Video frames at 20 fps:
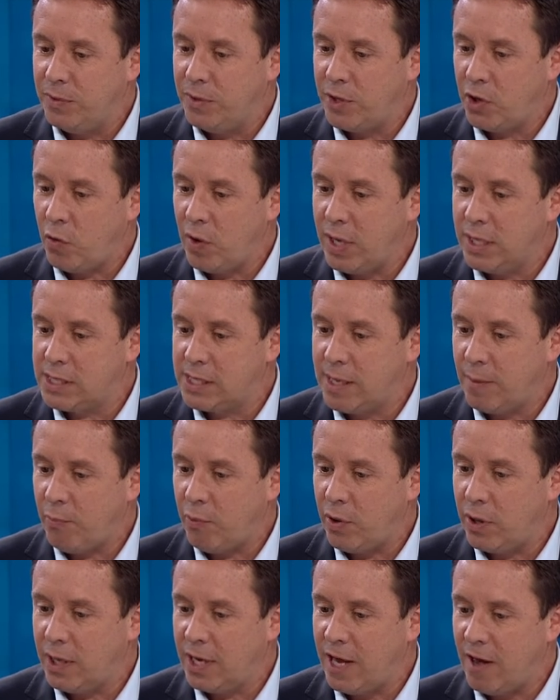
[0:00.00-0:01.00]
the Greek
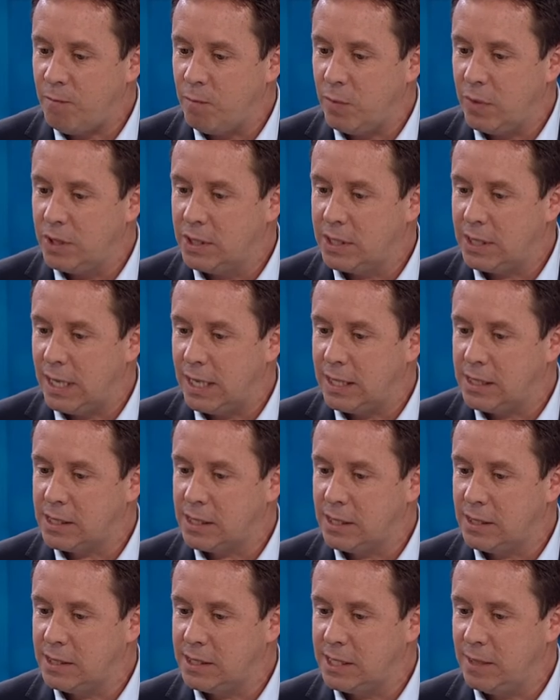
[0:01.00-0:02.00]
Cypriot government
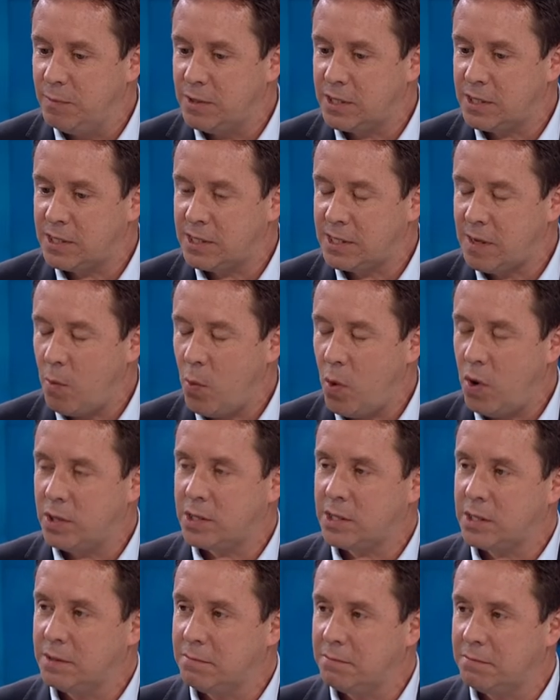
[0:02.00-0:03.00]
is seems
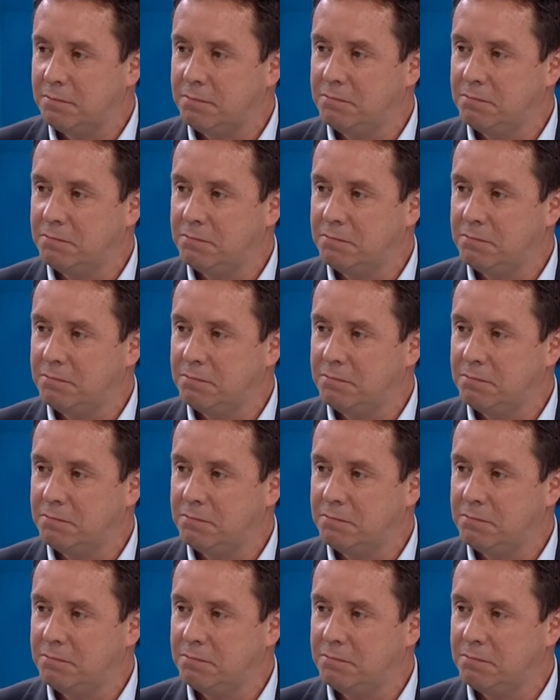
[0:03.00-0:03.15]
somewhat,